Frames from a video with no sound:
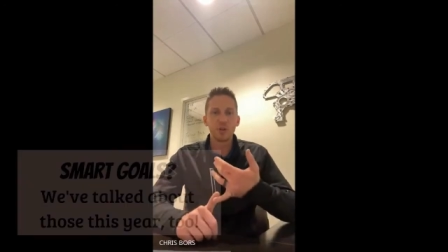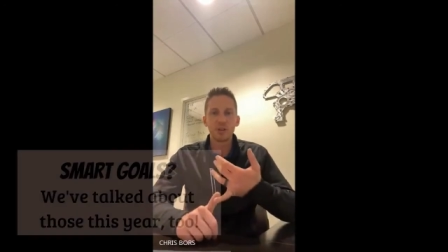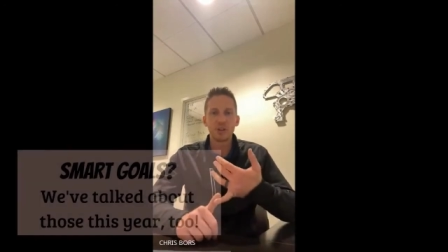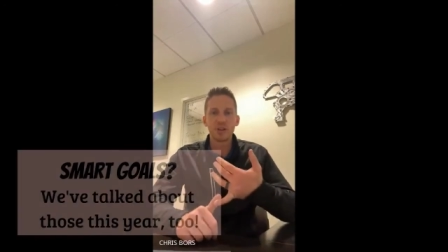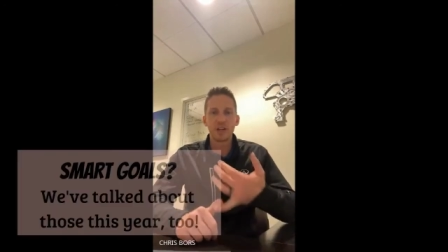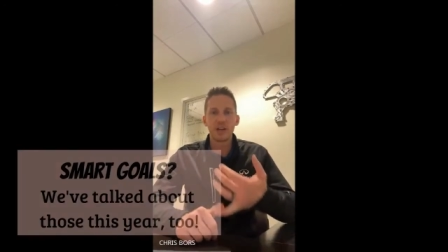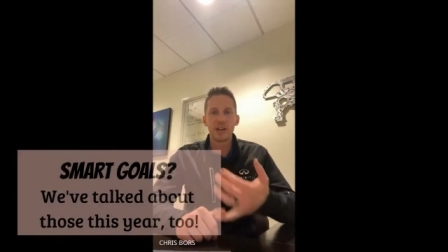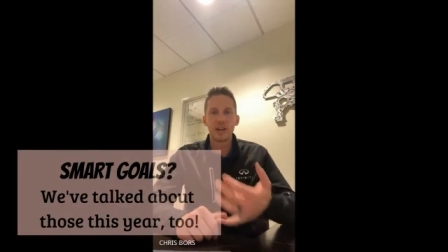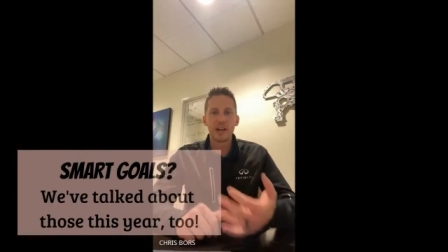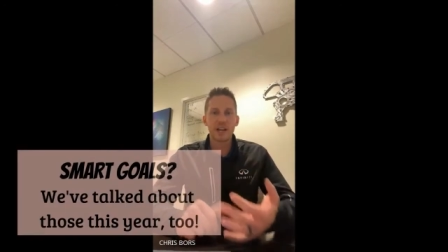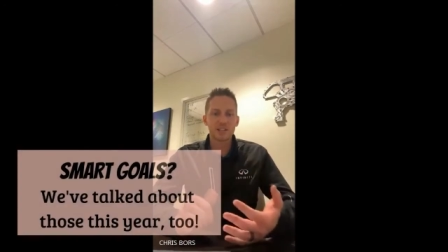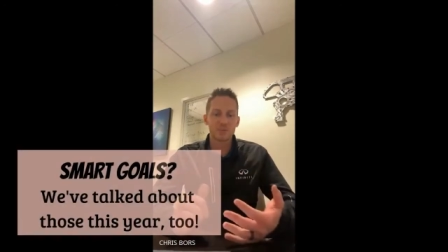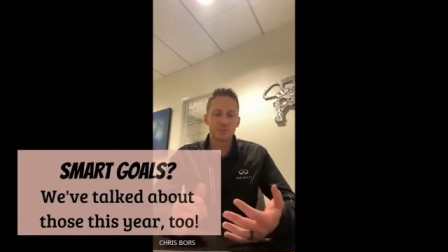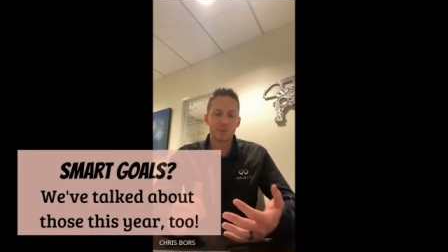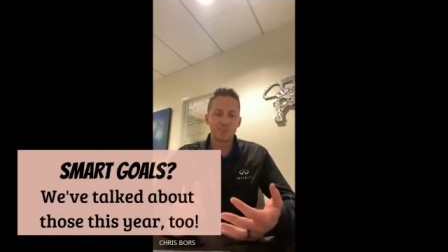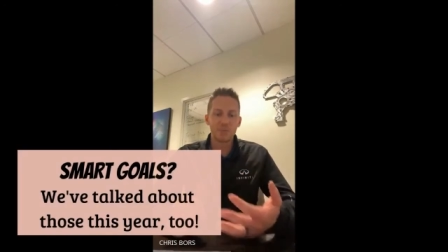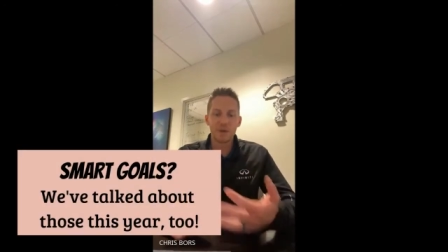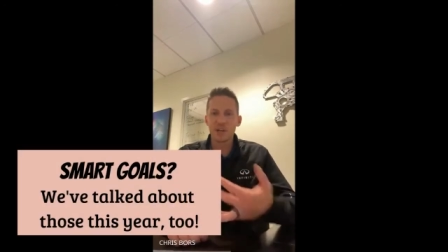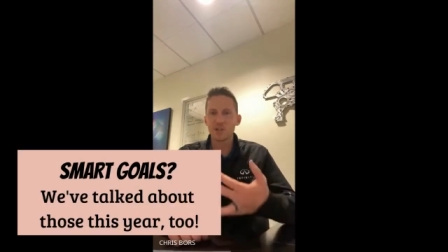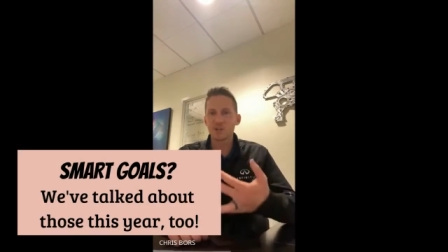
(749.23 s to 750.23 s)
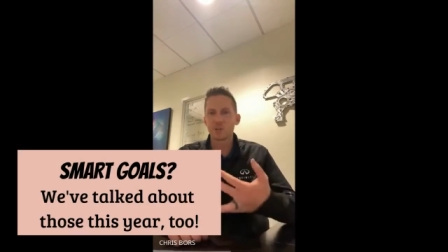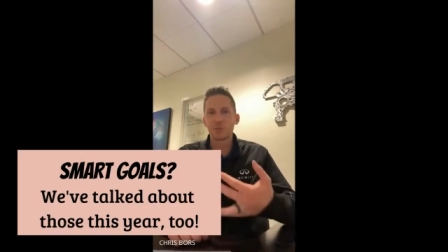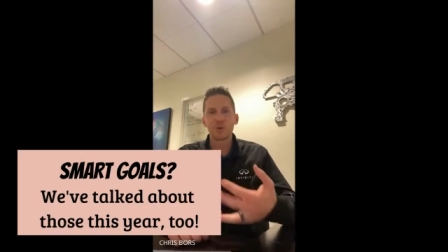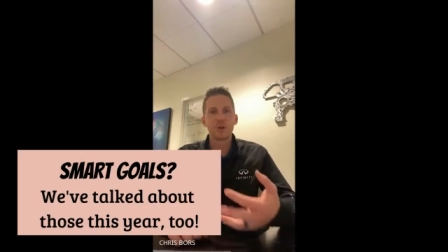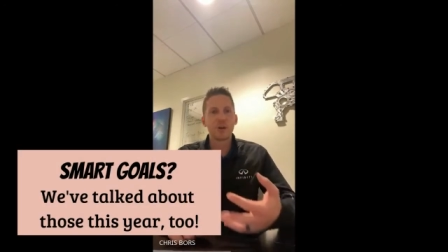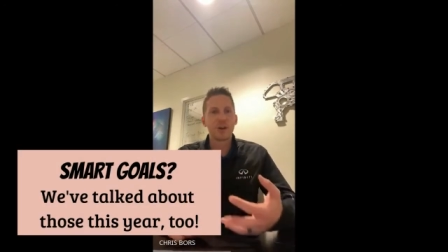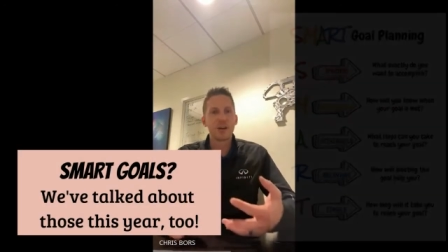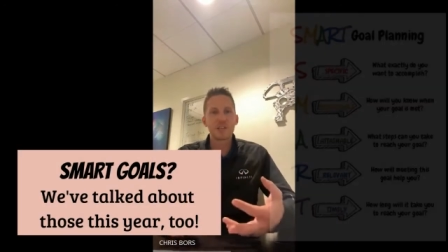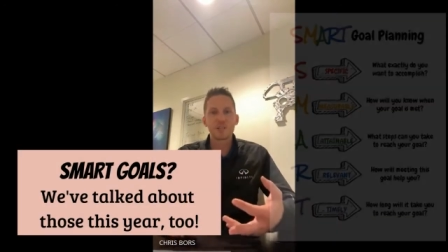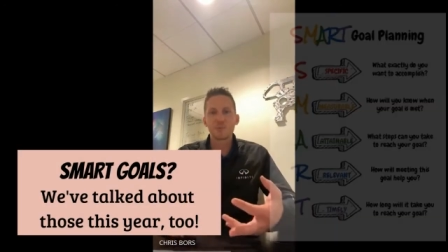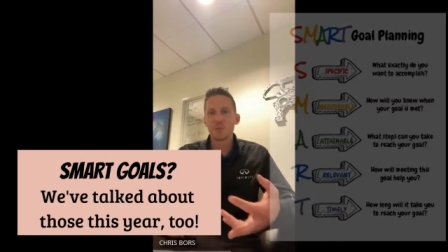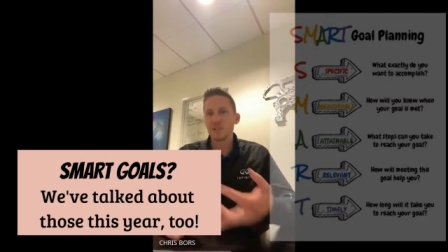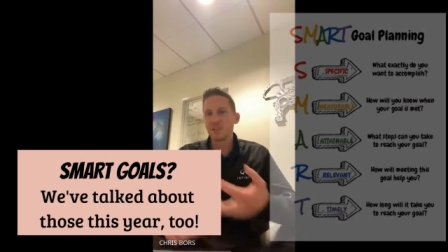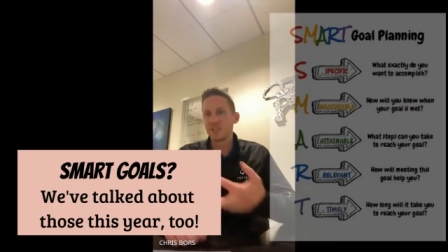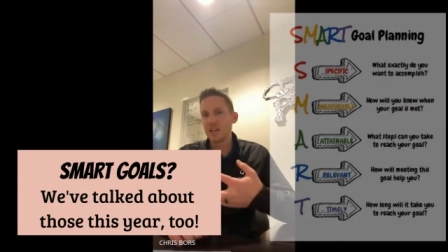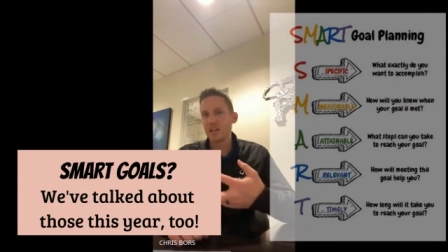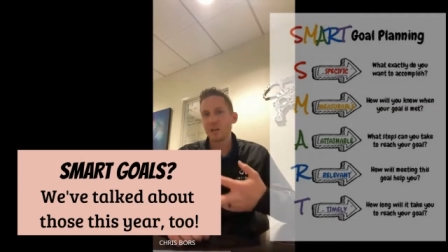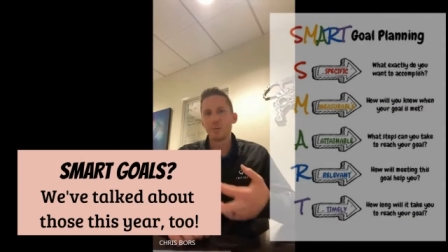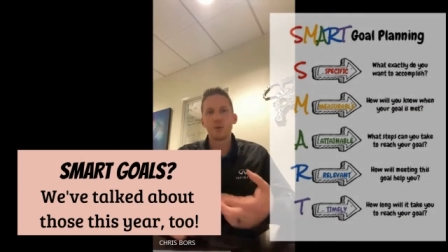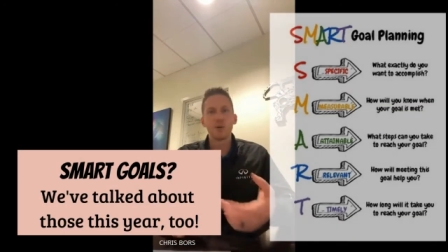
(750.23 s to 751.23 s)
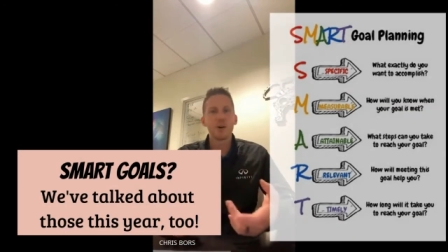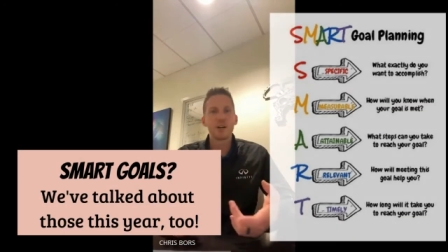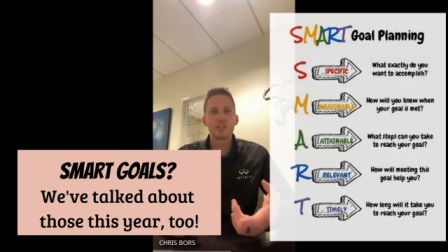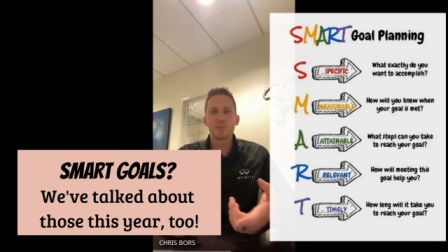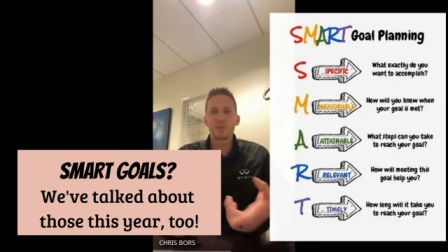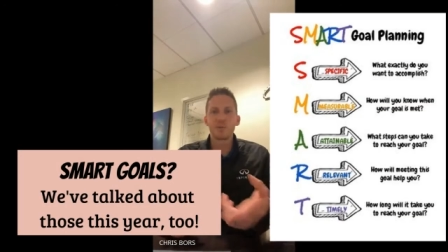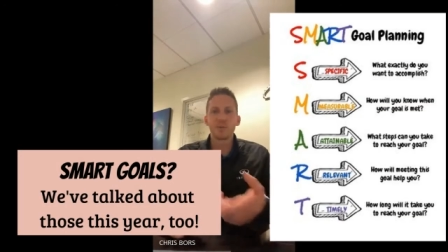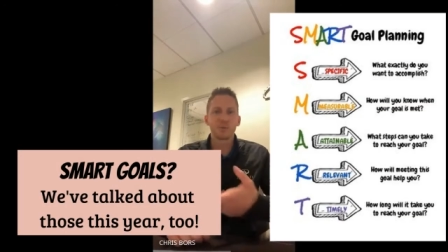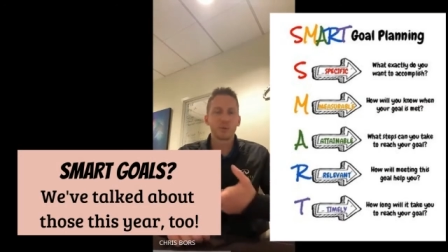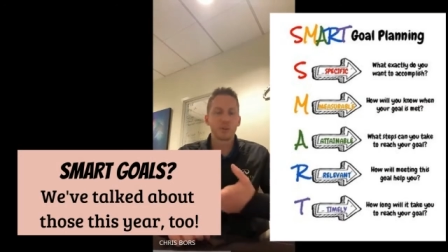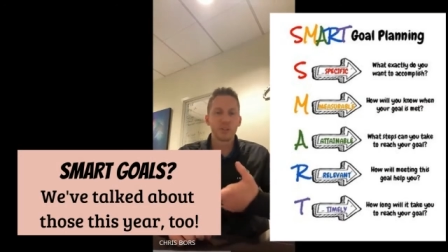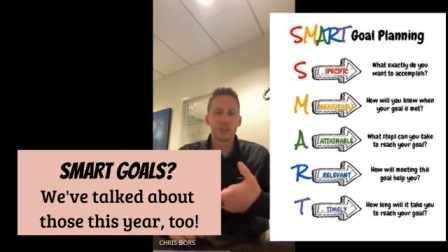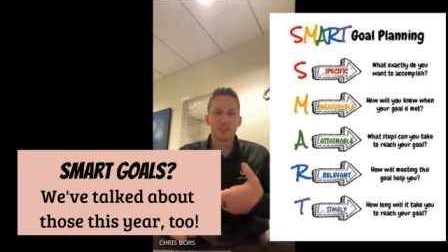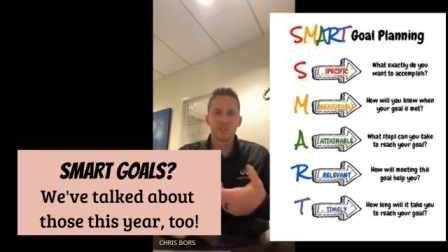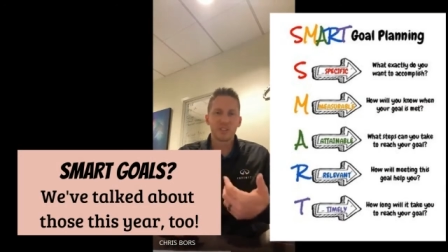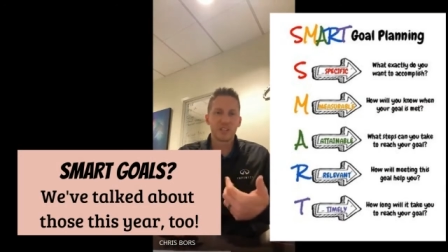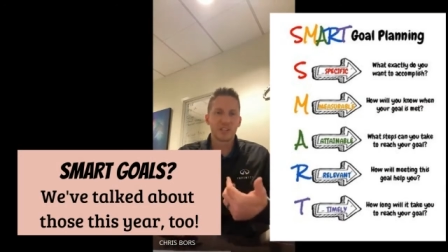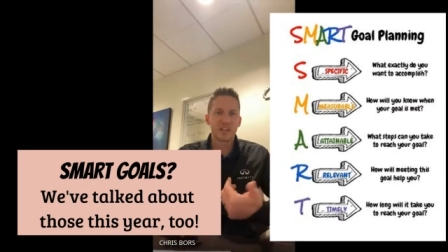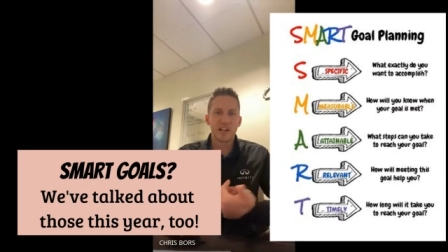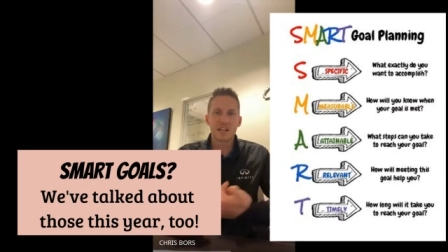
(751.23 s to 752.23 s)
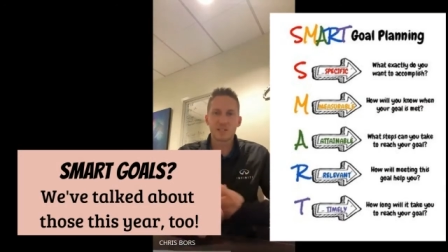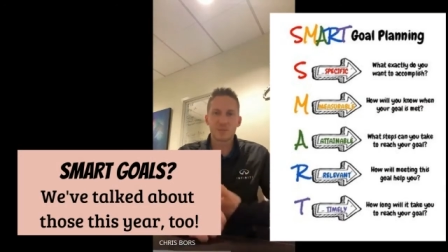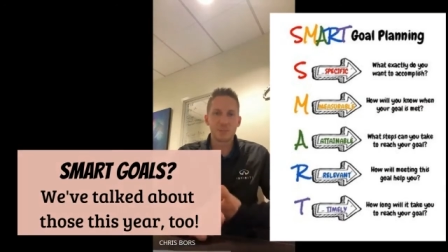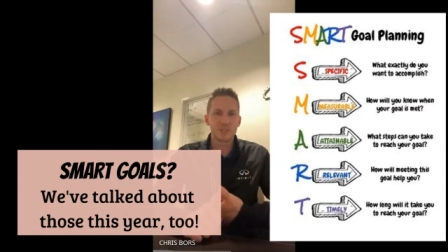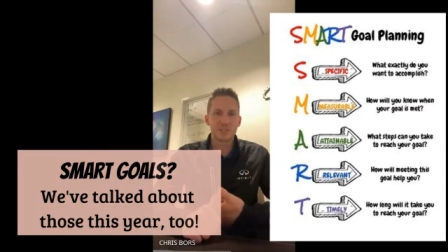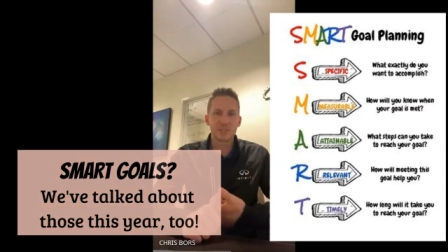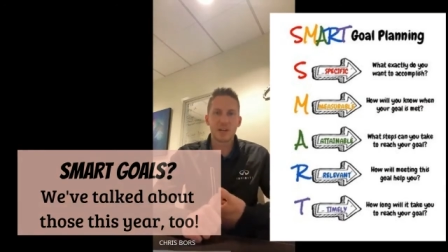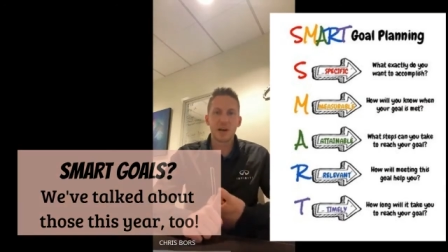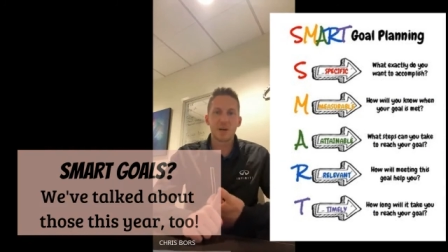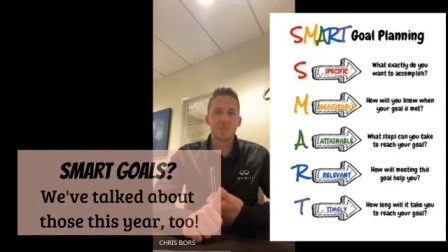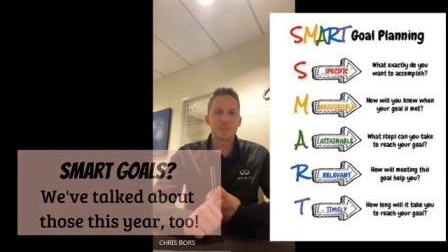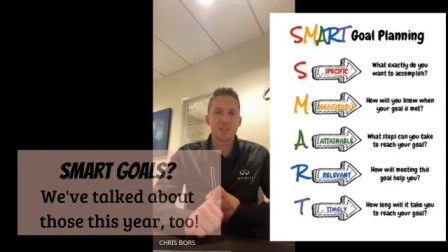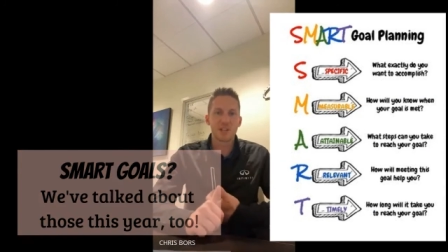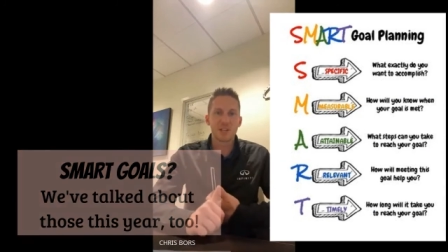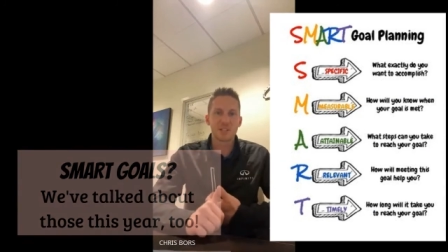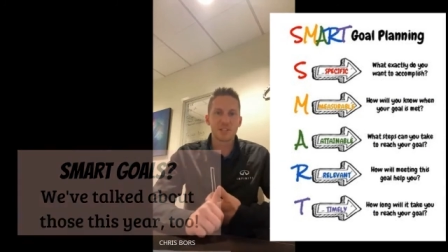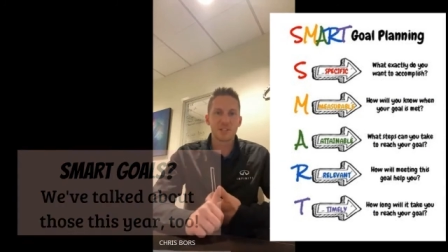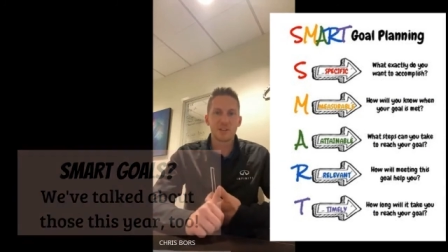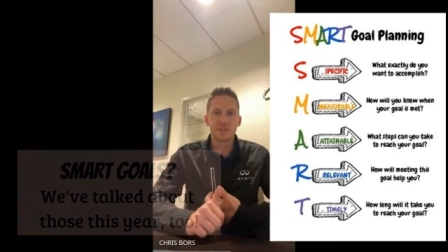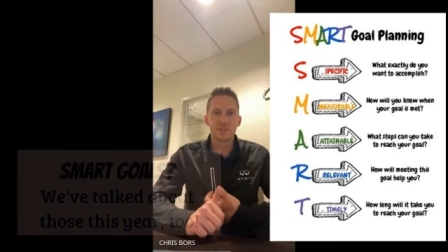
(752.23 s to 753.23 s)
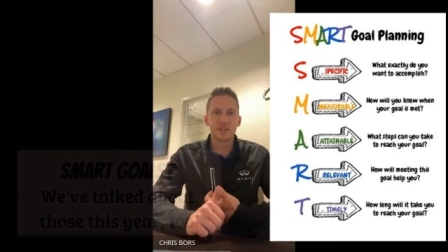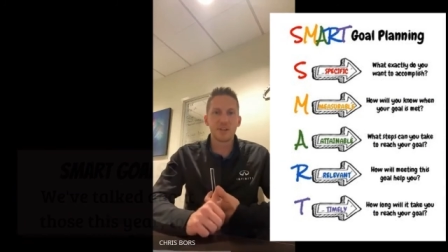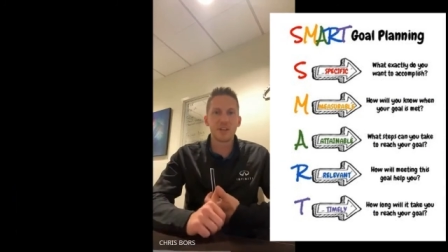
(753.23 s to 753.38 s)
It has to be measurable, it has to be attainable, it has to be realistic, and it has to be time sensitive.